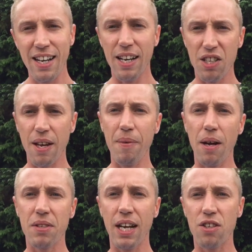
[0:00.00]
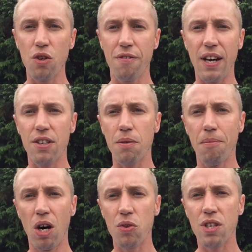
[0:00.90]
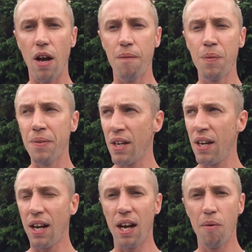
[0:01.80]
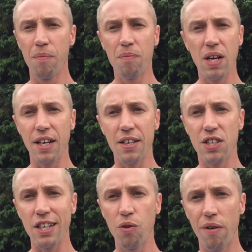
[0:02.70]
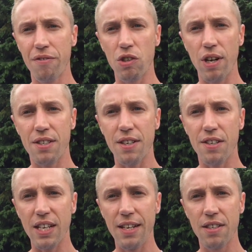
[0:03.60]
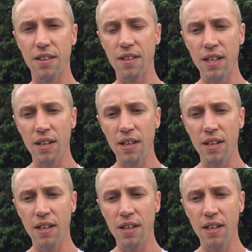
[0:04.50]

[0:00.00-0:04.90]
Let's get me up to that 2,000 milestone um, and continue on for the rest of the season.